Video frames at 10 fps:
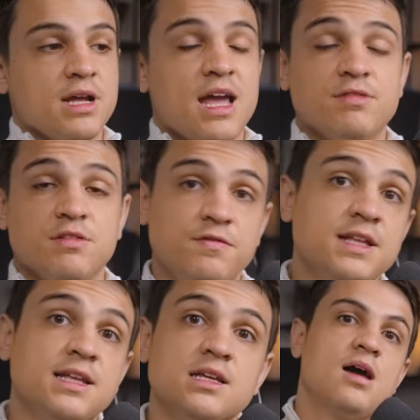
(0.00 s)
have the
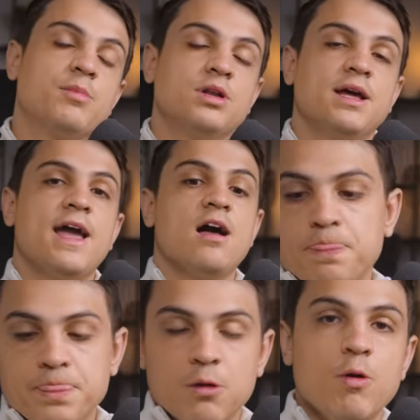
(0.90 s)
feelings. I'm gonna
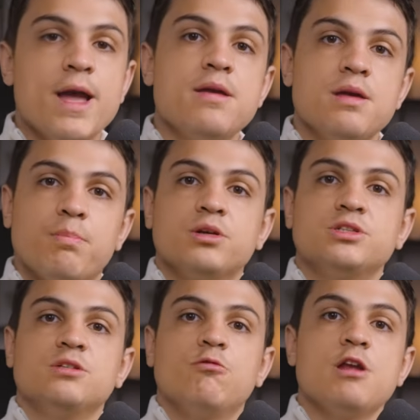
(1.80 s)
have the way a
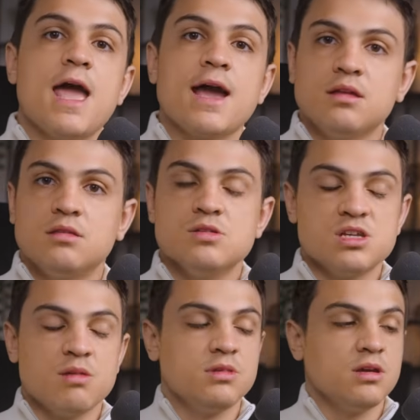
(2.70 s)
person reacted to
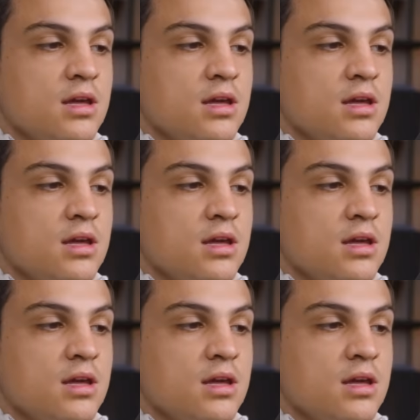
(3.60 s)
something.